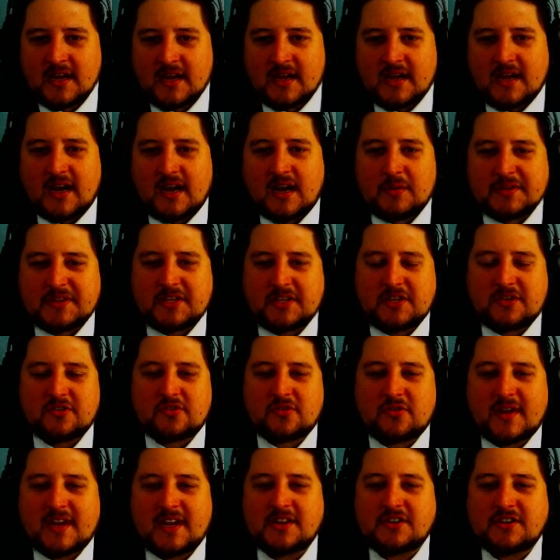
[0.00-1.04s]
uh, with the
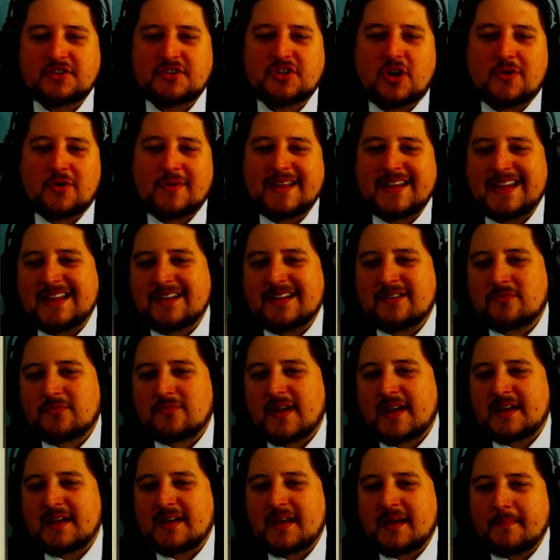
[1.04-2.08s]
Ukraine showing in
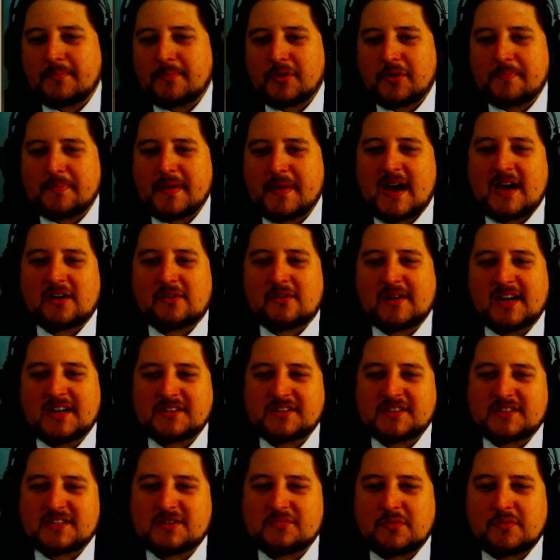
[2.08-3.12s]
Red Bull
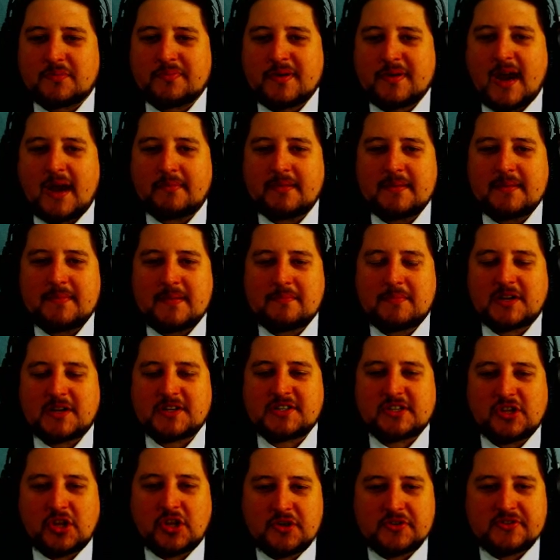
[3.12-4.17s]
Battlegrounds. This will probably be
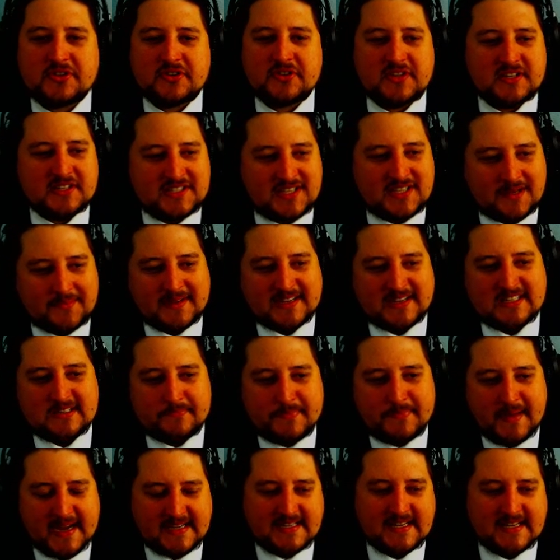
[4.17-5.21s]
much closer than some
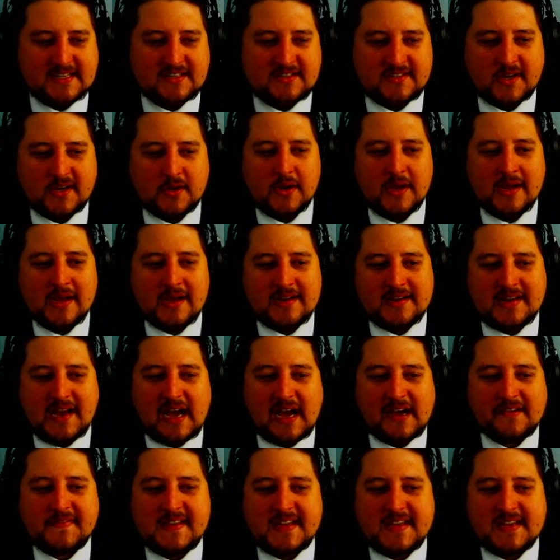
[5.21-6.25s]
expected. So
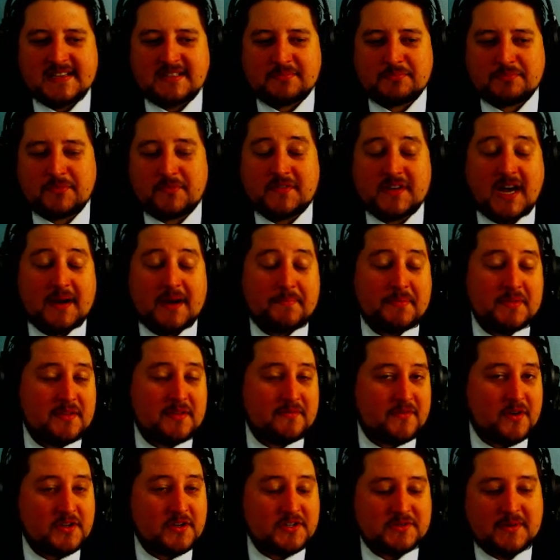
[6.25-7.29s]
Navi has moved up in the
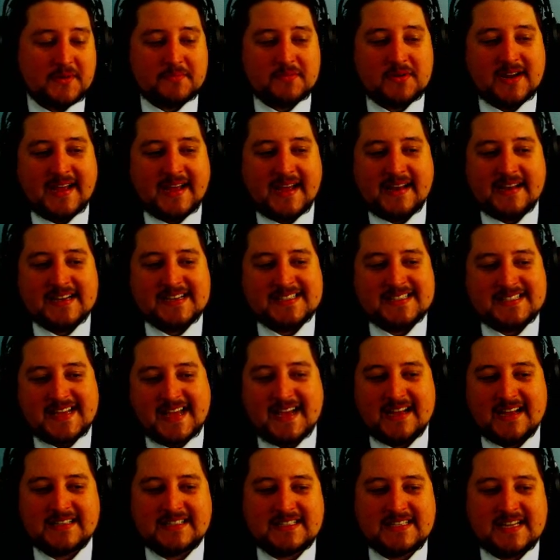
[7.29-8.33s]
votes, remember, and
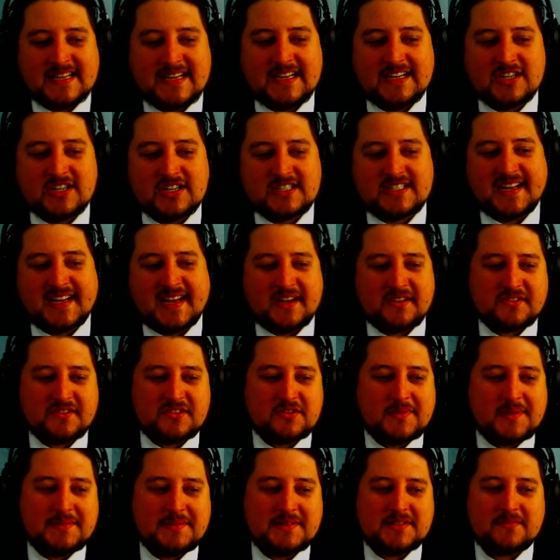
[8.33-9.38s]
Tinker down.
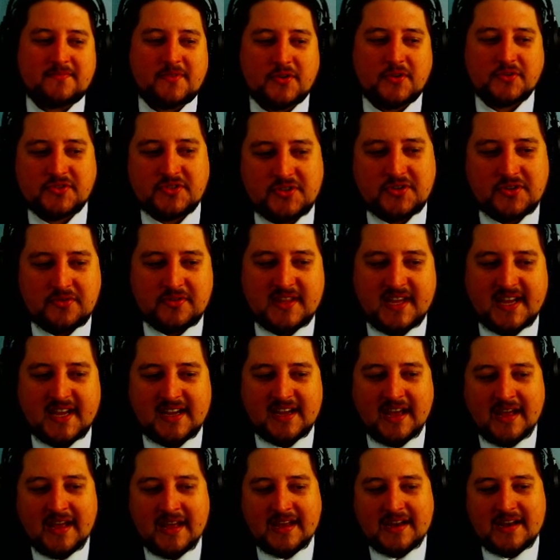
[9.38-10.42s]
So maybe some folks do
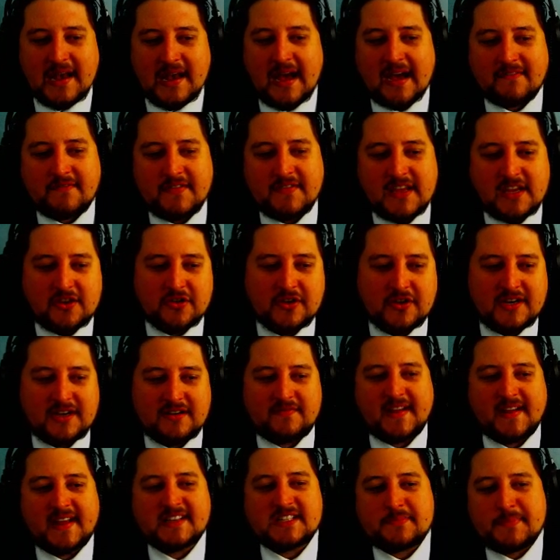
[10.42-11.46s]
think Navi could
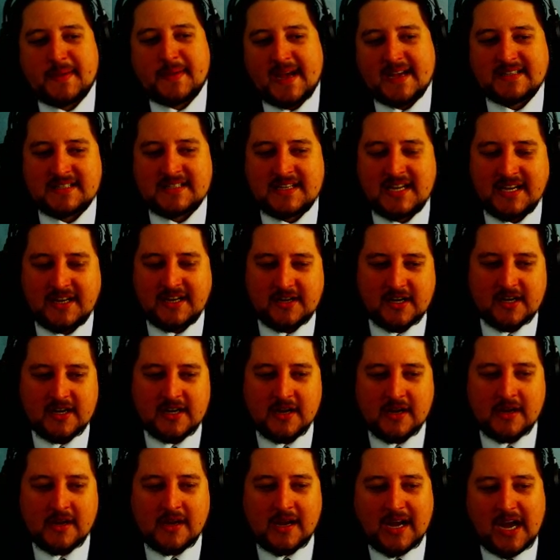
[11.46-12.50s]
advance past Tinker,
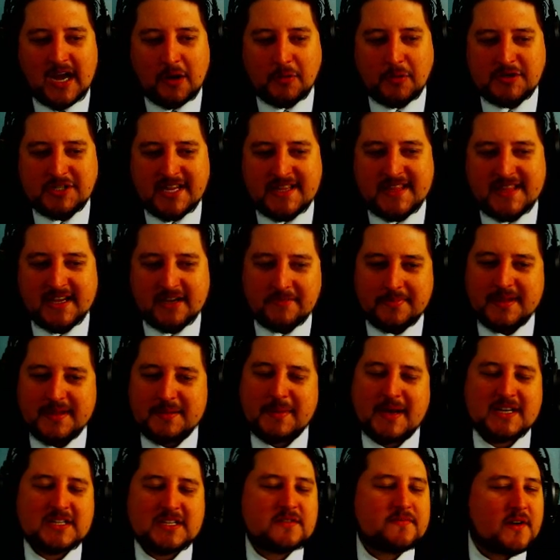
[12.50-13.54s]
uh, which I think will be
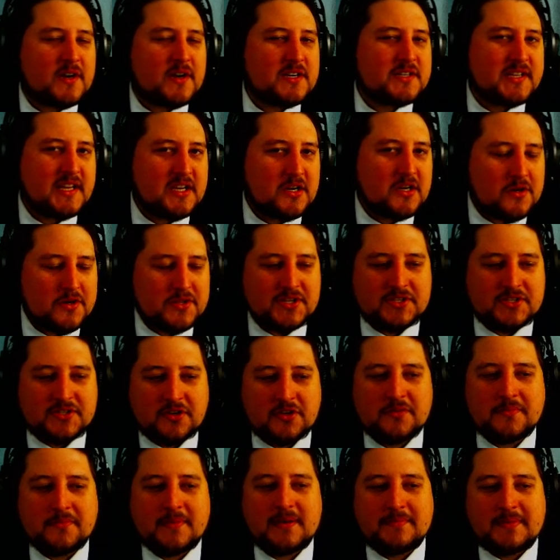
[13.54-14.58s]
about as far as they go in this
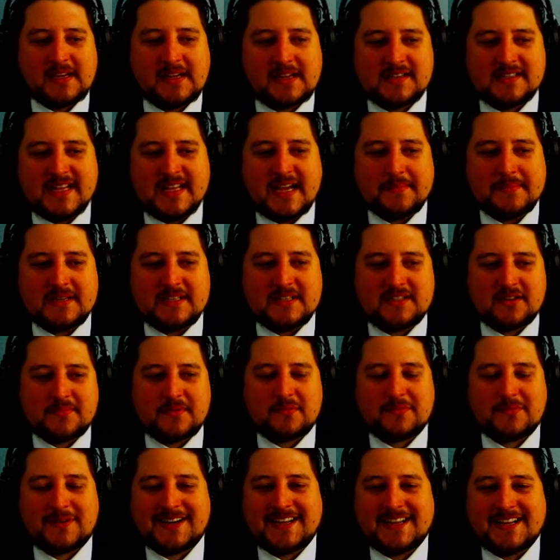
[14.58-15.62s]
tournament because that means they'll be
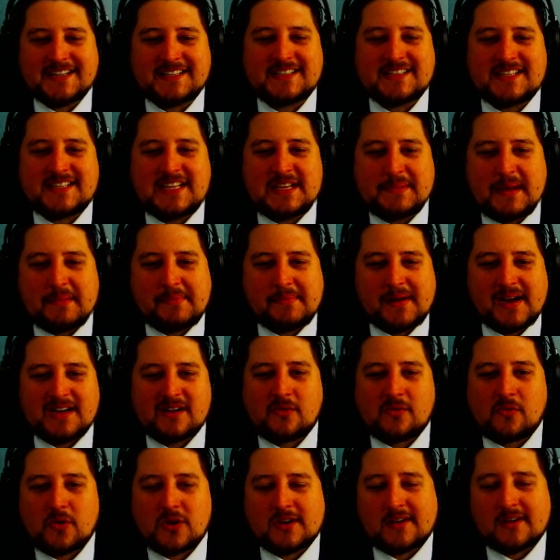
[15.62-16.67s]
running into Team Empire
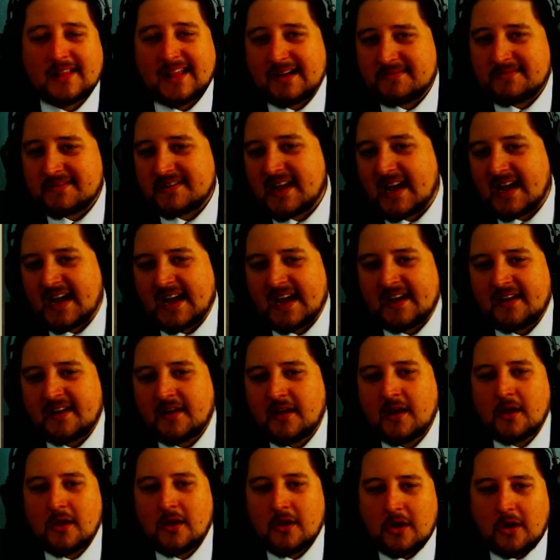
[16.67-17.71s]
or Cloud9
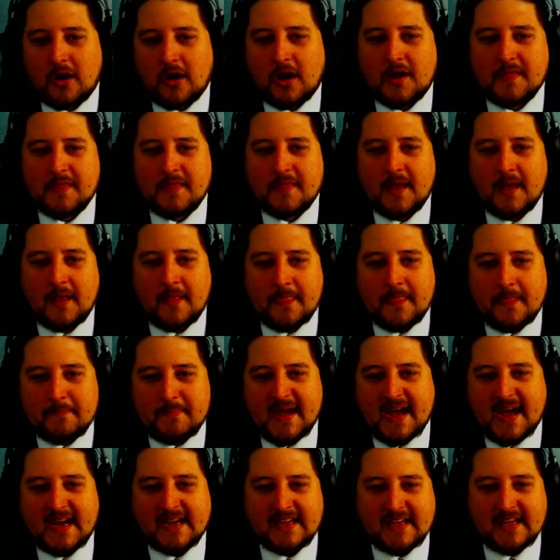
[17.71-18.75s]
on the
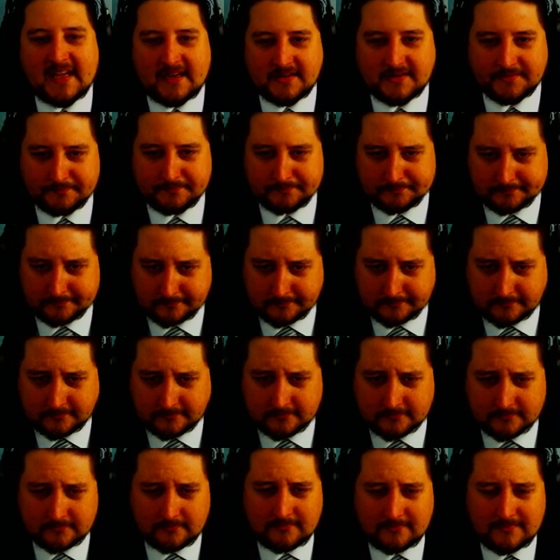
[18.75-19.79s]
back end.
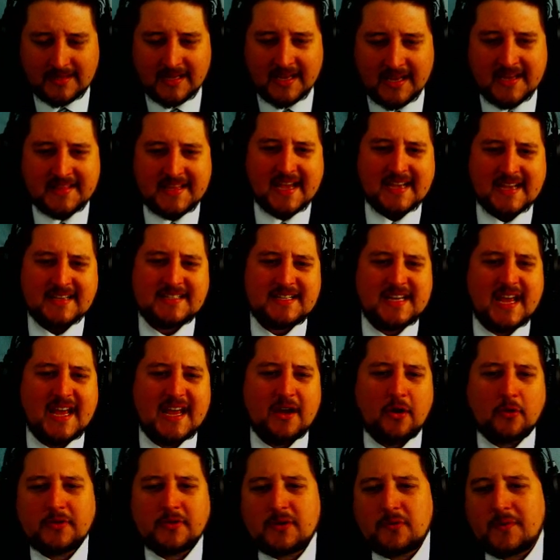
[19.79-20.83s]
In the SEA,
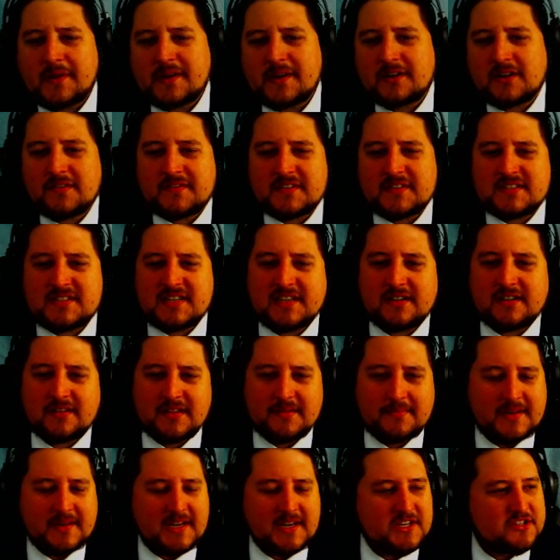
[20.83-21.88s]
only winner of the single
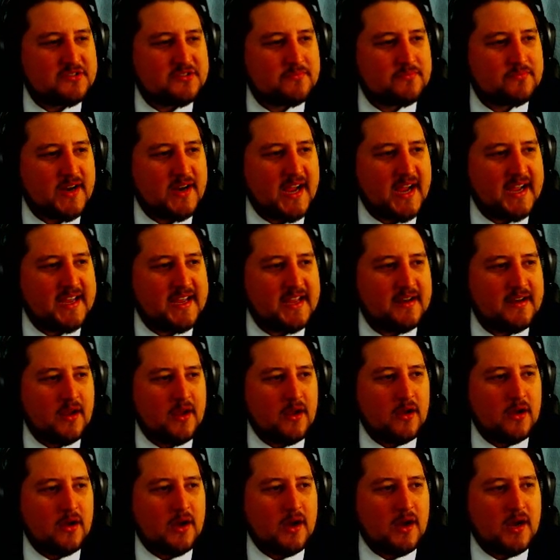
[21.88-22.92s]
elimination bracket
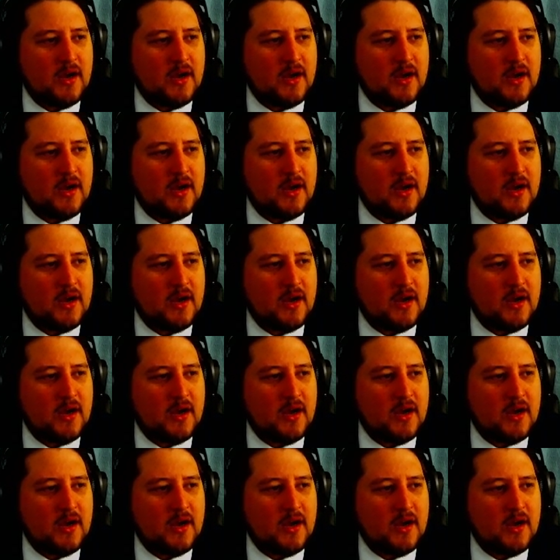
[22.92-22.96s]
uh,